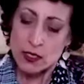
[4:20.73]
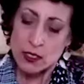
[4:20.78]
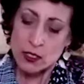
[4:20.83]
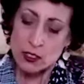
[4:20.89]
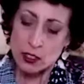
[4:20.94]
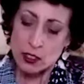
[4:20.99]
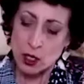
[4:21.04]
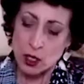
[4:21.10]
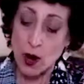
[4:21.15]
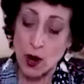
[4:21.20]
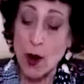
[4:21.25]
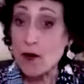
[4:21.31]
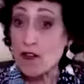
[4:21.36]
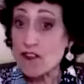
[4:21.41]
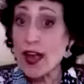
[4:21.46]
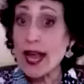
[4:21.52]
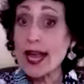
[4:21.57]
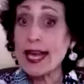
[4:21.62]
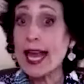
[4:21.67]
So, or
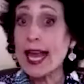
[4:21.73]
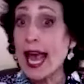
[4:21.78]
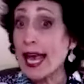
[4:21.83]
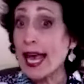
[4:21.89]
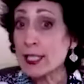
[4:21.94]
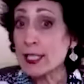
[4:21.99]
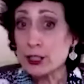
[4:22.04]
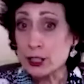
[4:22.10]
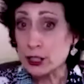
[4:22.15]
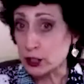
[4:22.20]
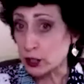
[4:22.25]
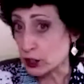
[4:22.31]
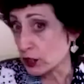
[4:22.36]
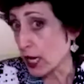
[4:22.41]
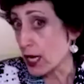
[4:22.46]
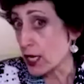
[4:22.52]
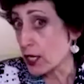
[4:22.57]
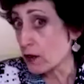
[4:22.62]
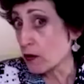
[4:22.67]
vacation,
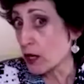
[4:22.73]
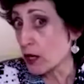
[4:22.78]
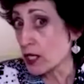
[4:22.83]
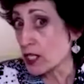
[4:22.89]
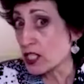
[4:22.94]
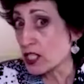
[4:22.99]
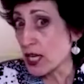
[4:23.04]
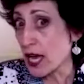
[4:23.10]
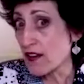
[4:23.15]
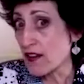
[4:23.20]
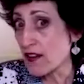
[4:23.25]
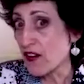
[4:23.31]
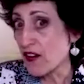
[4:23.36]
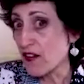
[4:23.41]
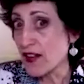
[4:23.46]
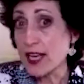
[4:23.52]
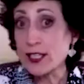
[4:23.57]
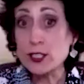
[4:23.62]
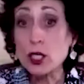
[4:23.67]
say you're going to save for,
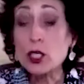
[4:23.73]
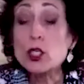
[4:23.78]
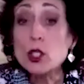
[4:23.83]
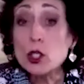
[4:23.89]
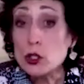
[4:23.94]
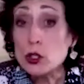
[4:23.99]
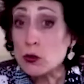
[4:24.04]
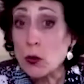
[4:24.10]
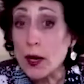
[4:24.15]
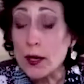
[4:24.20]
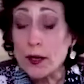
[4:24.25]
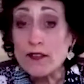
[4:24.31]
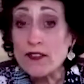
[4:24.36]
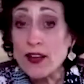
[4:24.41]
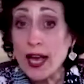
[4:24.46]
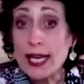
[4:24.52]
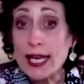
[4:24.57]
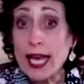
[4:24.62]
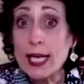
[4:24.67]
that's a good one. A
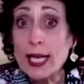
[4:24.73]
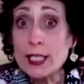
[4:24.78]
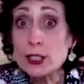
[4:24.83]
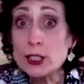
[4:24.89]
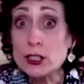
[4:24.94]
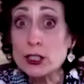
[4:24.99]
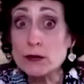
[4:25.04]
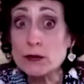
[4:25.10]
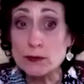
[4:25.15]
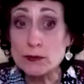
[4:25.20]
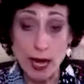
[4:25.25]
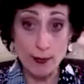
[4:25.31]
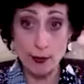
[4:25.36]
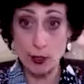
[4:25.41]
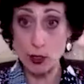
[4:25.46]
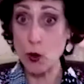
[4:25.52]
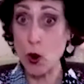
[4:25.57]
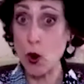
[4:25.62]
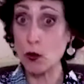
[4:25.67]
vacation, maybe
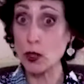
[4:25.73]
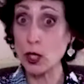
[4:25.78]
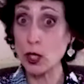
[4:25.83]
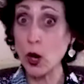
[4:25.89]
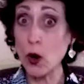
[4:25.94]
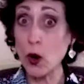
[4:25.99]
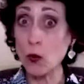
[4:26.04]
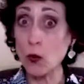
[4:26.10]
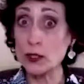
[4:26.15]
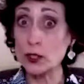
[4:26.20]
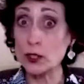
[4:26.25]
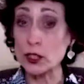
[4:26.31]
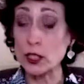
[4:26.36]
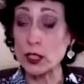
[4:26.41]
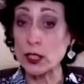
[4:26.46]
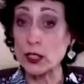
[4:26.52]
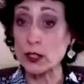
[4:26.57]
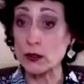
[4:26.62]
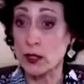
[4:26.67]
you only go once a
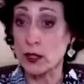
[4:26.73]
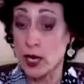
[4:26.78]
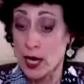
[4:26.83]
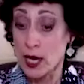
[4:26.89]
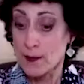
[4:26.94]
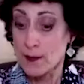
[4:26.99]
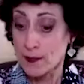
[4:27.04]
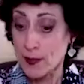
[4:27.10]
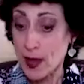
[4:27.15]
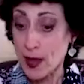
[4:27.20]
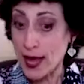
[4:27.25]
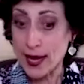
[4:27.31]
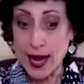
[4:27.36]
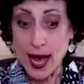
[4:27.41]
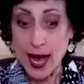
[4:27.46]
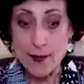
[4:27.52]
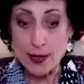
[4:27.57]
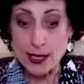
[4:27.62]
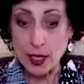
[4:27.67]
year. And
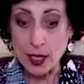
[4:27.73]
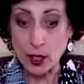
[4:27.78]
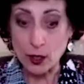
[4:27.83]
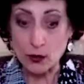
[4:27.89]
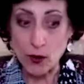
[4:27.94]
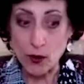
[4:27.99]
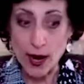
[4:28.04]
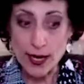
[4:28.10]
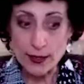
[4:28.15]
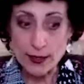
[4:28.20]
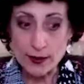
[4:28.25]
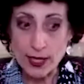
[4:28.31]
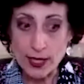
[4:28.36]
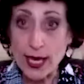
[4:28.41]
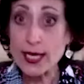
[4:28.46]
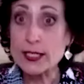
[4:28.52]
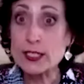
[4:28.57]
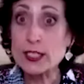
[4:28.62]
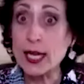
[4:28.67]
I mean, a great
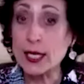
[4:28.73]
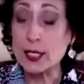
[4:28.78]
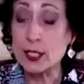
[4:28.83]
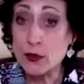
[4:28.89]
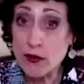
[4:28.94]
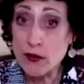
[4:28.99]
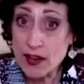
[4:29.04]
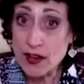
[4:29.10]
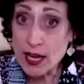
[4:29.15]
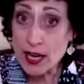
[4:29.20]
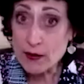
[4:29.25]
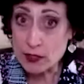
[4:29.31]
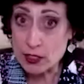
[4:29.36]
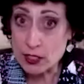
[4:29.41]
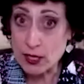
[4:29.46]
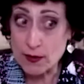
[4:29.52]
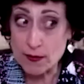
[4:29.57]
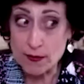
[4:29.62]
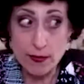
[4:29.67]
thing is like you hear
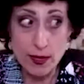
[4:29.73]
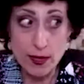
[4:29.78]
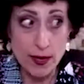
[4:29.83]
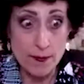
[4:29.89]
some